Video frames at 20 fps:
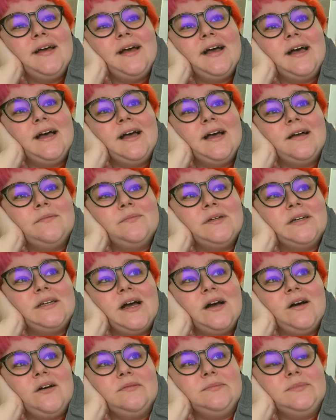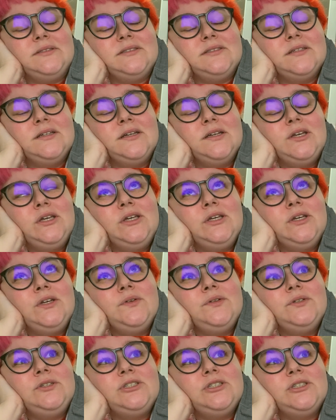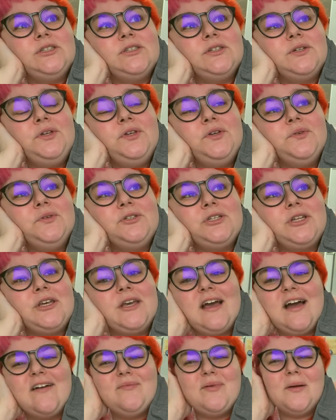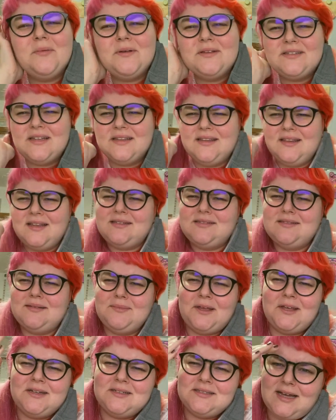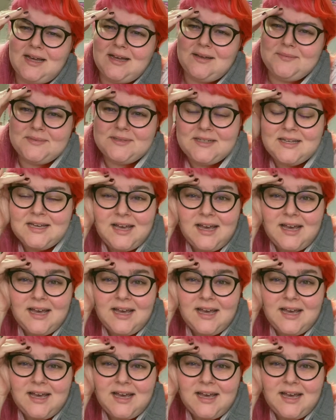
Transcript: Um, it helps huge, hugely. I've probably said this a million times